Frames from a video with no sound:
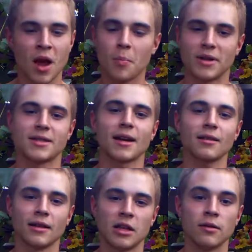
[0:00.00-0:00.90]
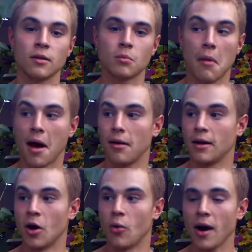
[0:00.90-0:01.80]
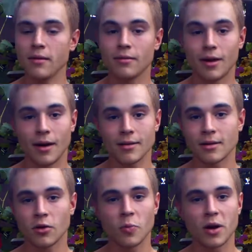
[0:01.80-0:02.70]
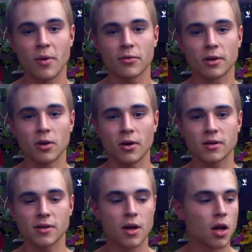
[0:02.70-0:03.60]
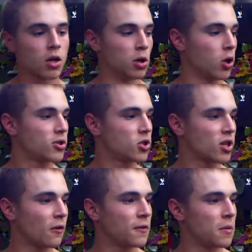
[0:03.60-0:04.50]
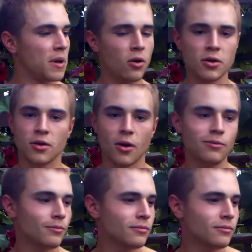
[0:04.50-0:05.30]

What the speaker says: But secondly, you know what? It is a little bit about the looks. You look at yourself in the mirror and you go,